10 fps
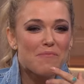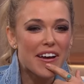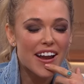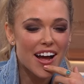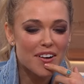
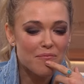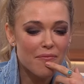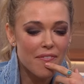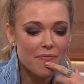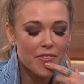But I
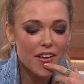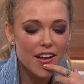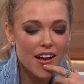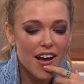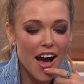
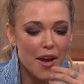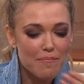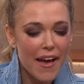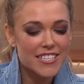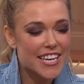
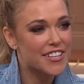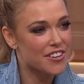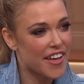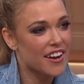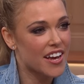met Taylor
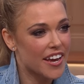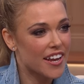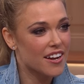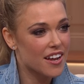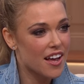that night.
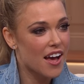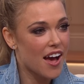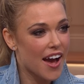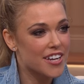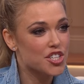
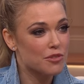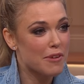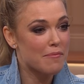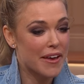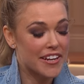I told my
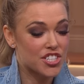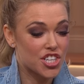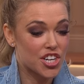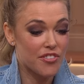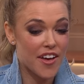
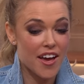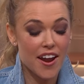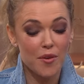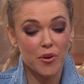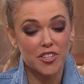manager that
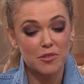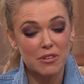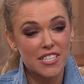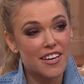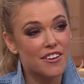I wanted to
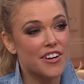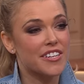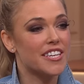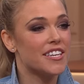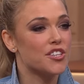meet Taylor, and
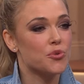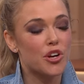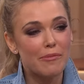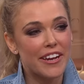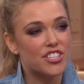he knew her
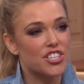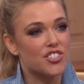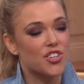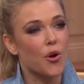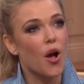manager,
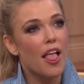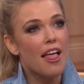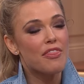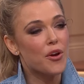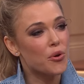so
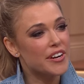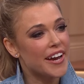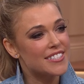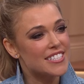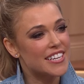they
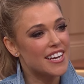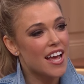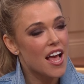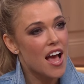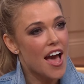organized it.
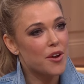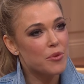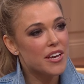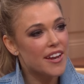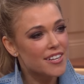And we
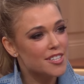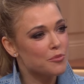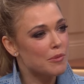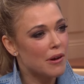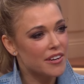connected, and
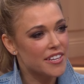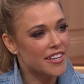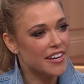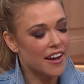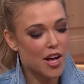we bonded.
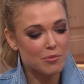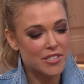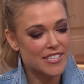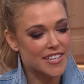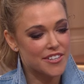And a couple
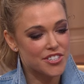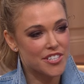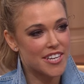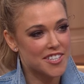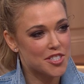days later, she
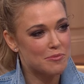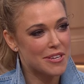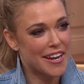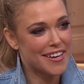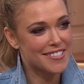texted me
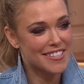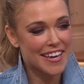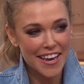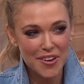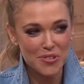and asked, like,
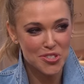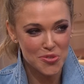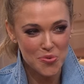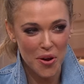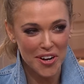hey, would
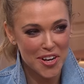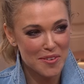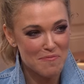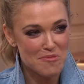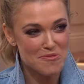you want to
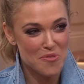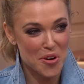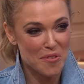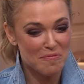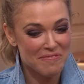come
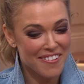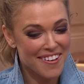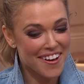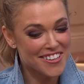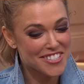perform
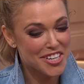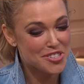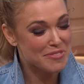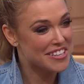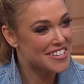on stage
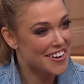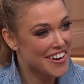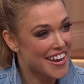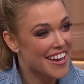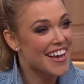with me on Saturday?